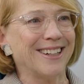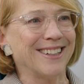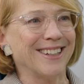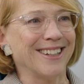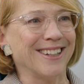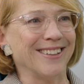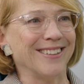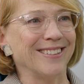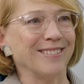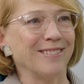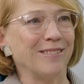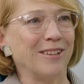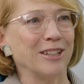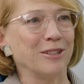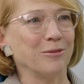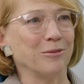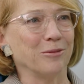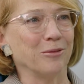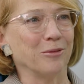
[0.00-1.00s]
can tell
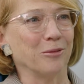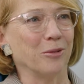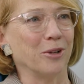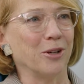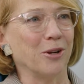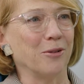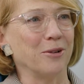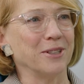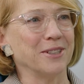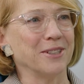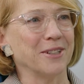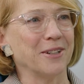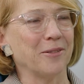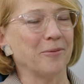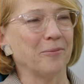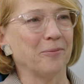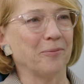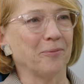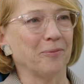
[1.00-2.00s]
when it gets when tricky
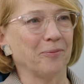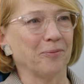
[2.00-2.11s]
when,